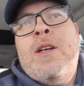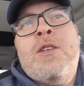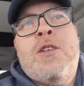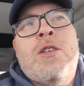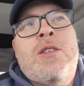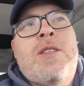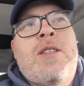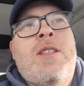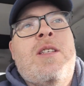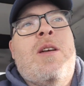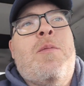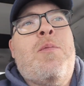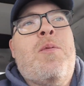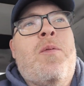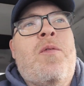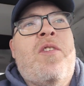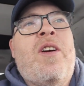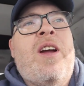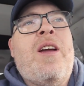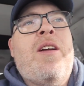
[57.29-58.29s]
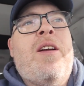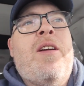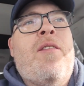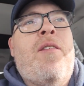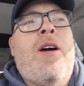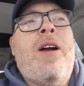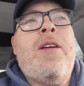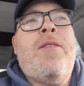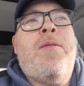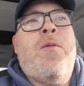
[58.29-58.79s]
Just as I get
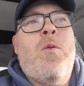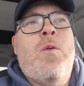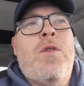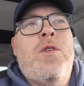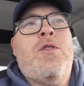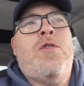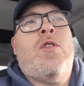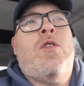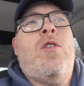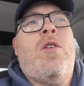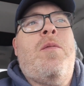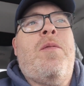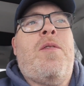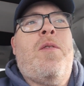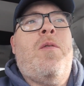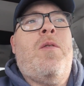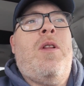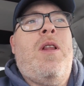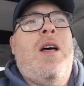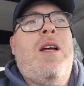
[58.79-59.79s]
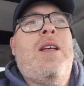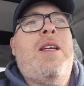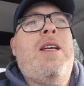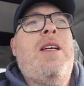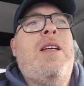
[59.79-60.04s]
ready for the drone, I'm throwing a lot of